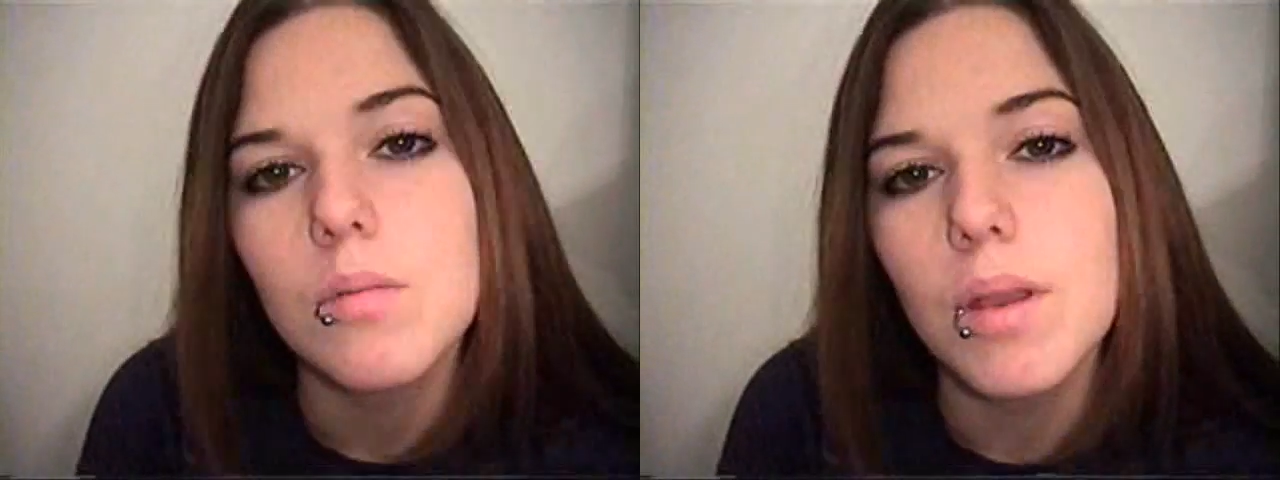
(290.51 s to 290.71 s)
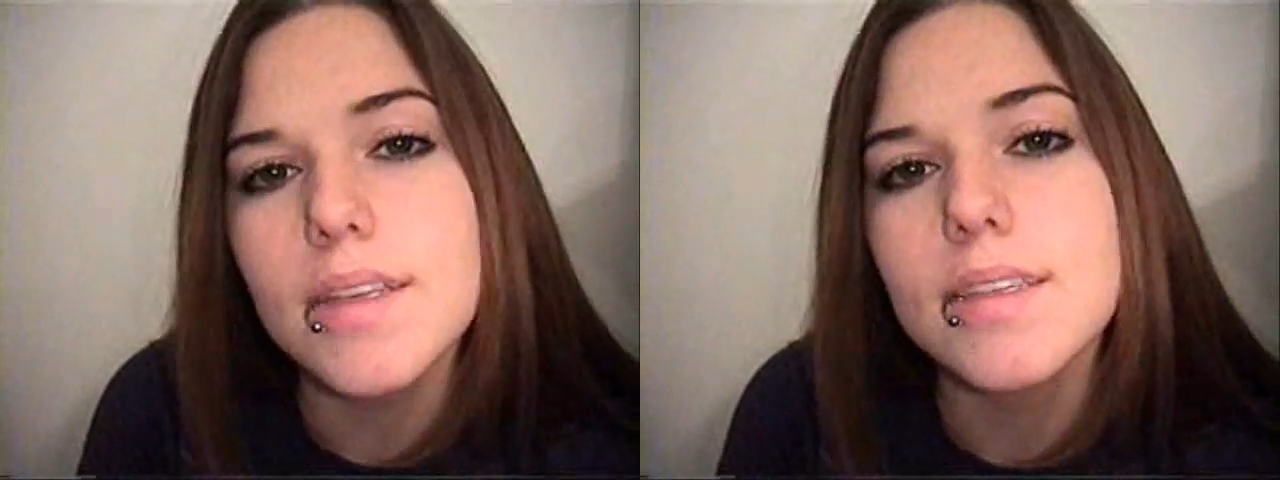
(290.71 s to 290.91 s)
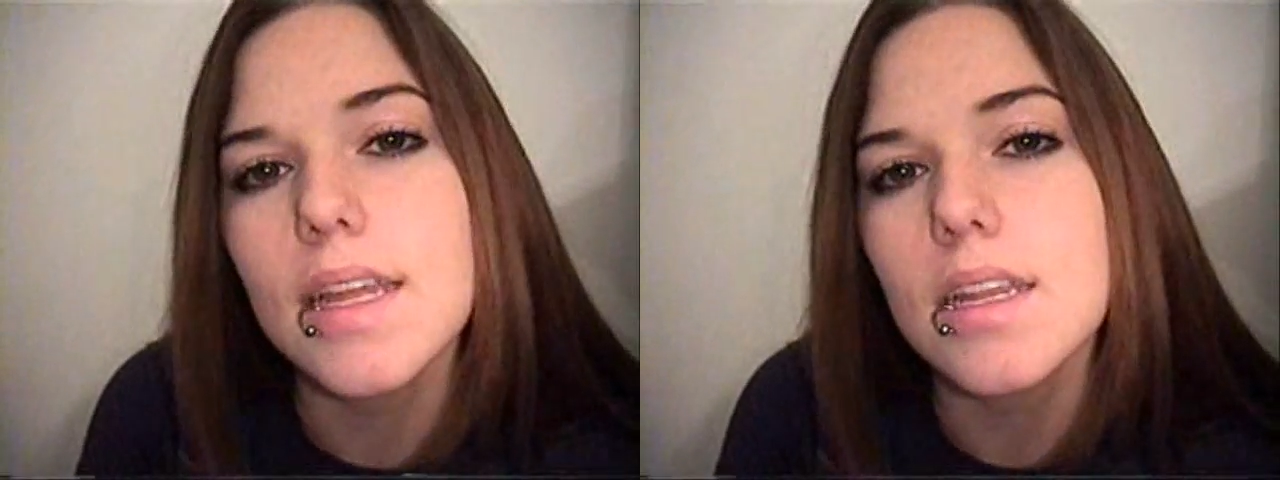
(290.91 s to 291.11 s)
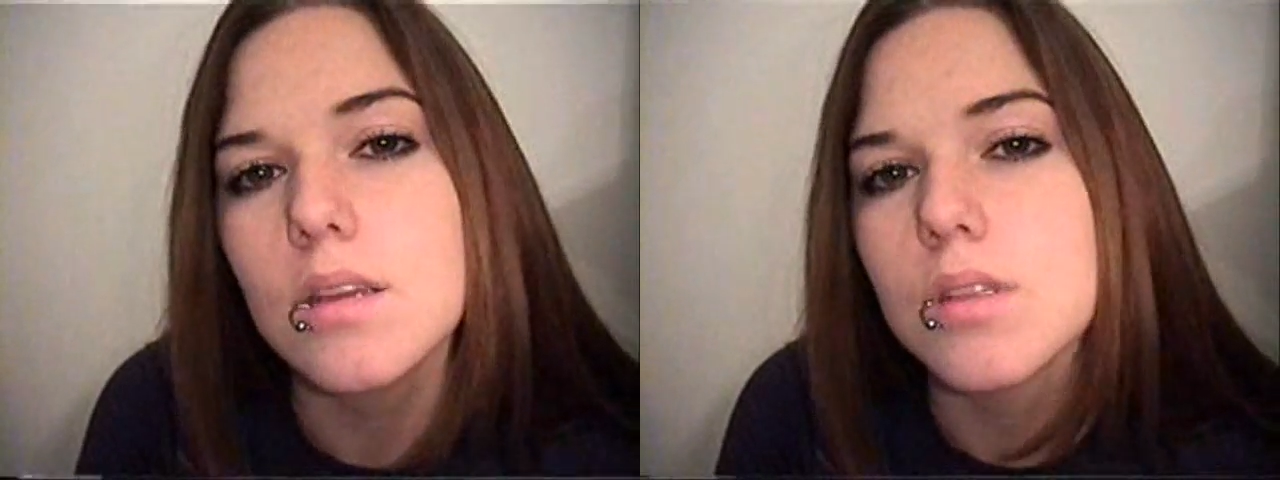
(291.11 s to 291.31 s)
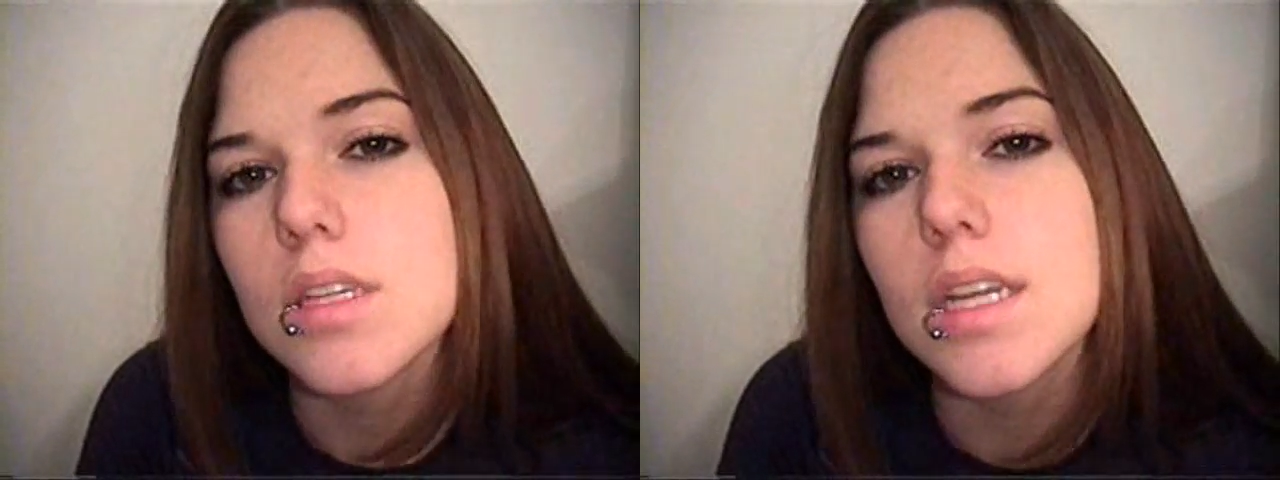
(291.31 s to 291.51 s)
Mike said he
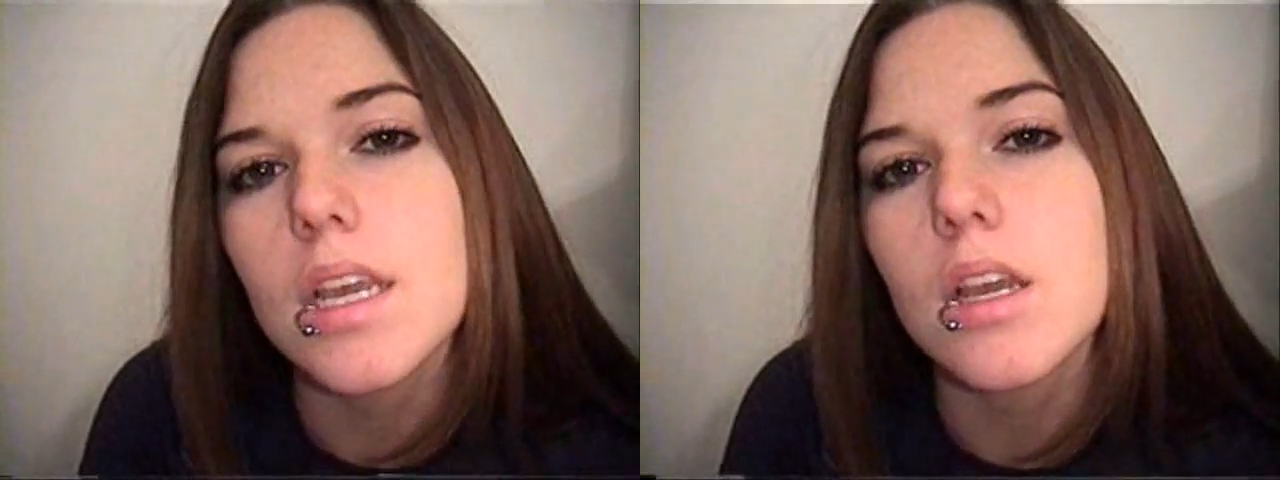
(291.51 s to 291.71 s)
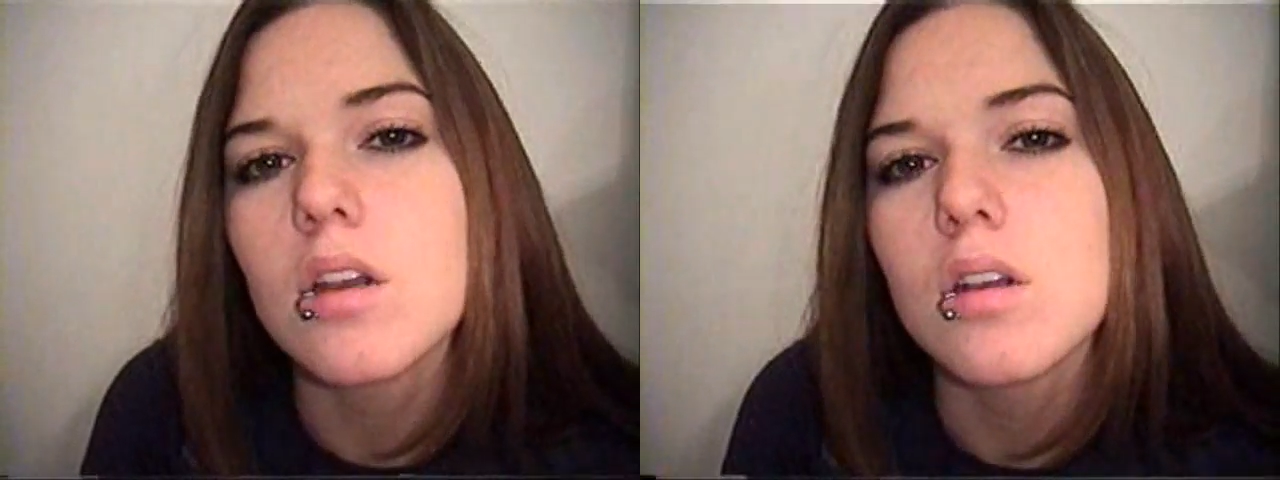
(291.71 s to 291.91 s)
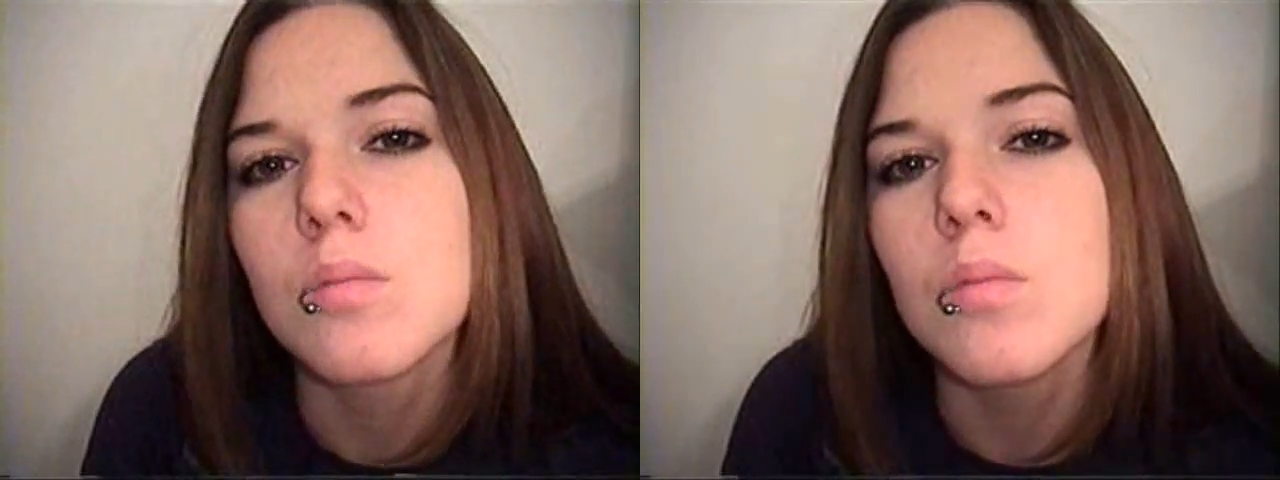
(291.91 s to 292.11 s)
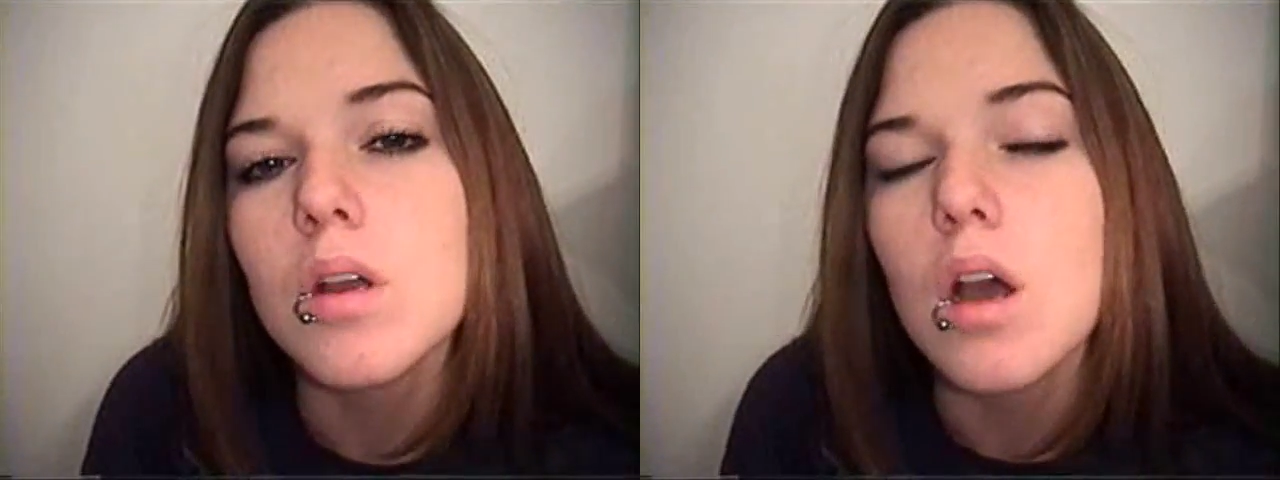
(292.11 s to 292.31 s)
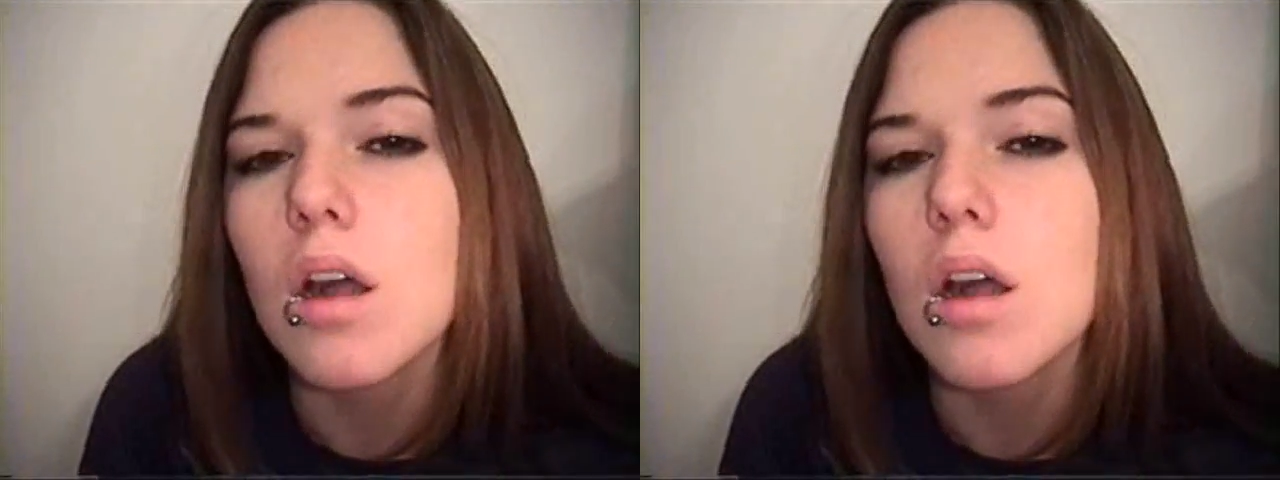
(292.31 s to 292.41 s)
was sitting at home